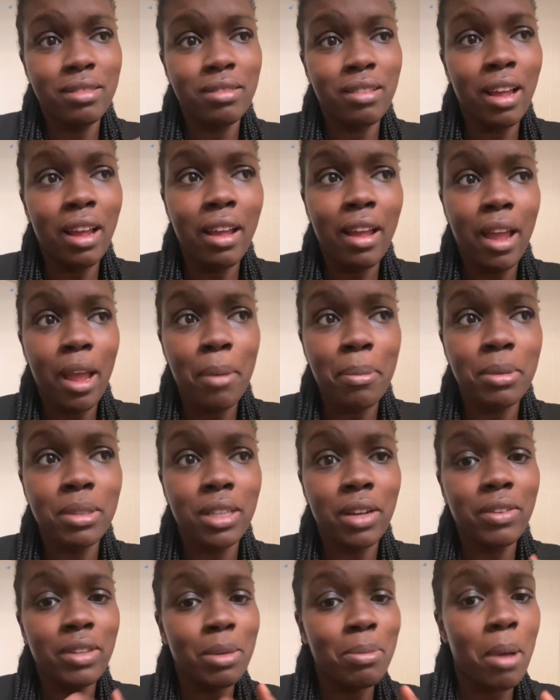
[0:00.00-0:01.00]
that happens
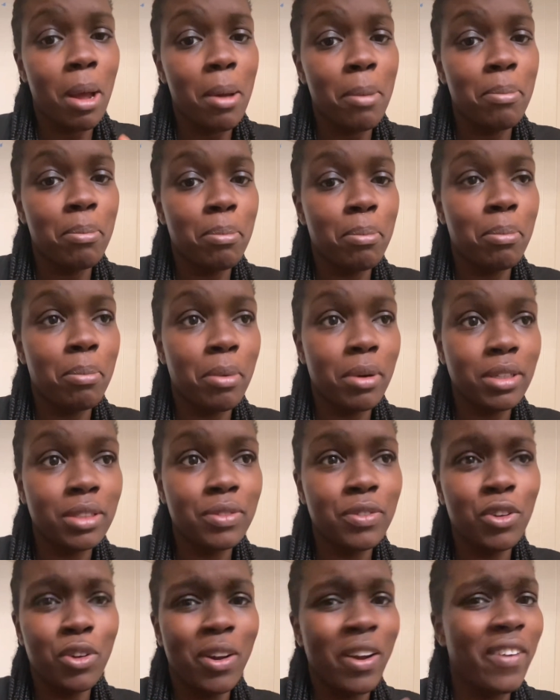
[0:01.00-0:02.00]
every time I
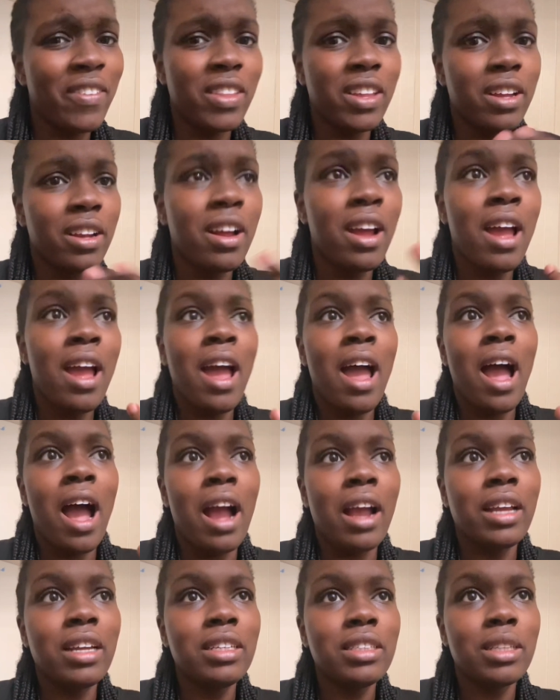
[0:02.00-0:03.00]
breastfeed after I
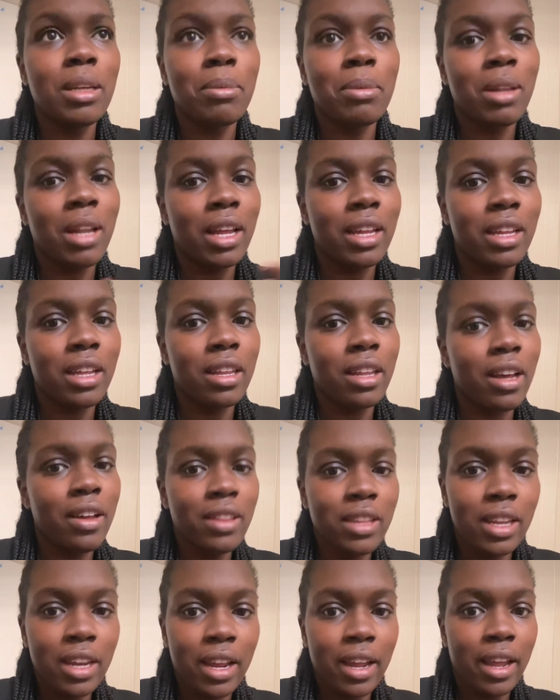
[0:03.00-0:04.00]
eat something. Like the
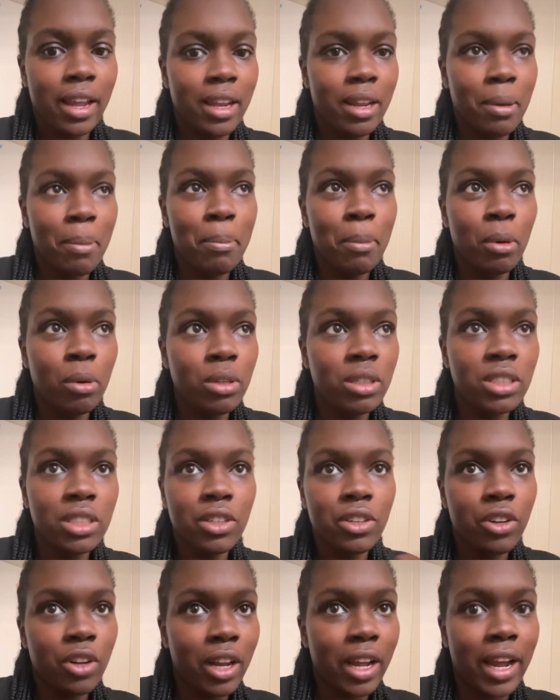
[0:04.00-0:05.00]
other day, I ate a bowl of
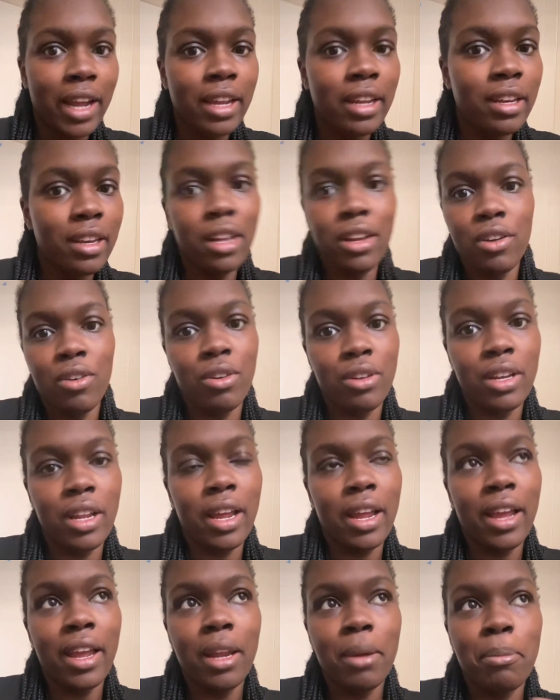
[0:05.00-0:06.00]
cereal. Like, I ate nothing all day.
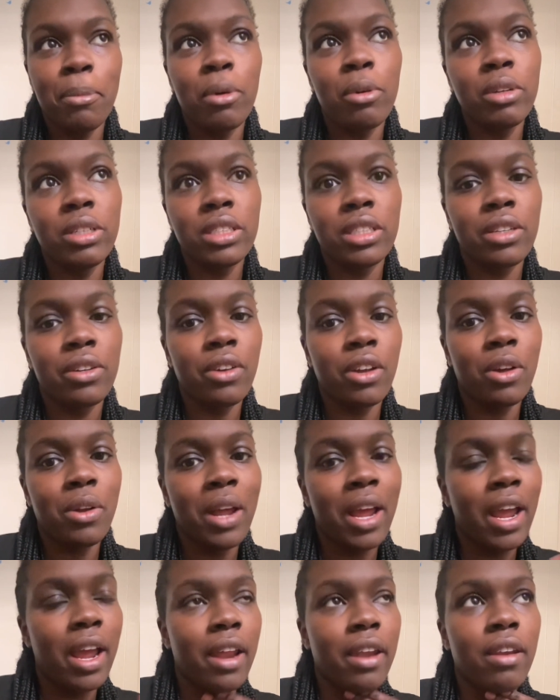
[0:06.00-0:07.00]
I ate a bowl of cereal and I
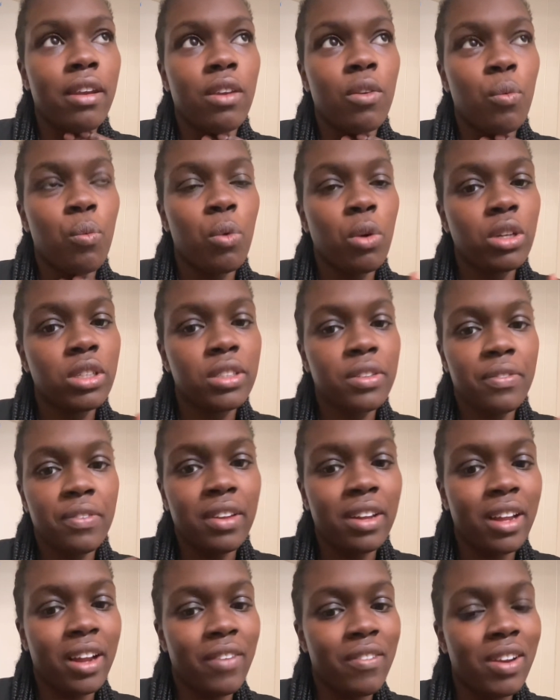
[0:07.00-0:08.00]
had the worst
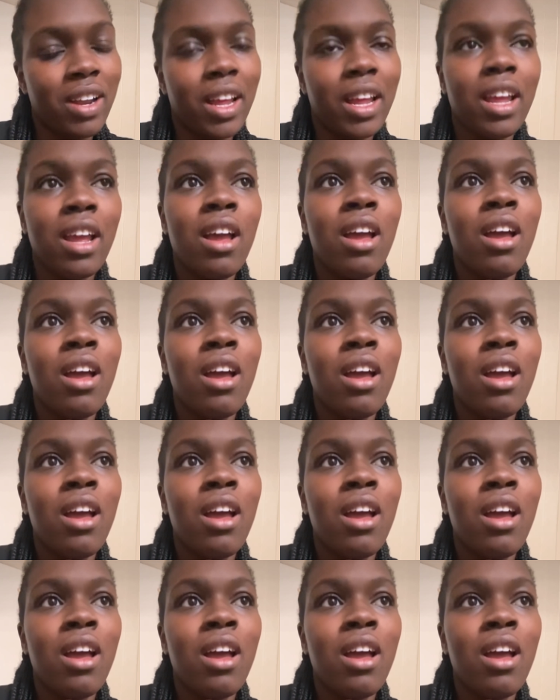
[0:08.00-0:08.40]
feeling ever. Like,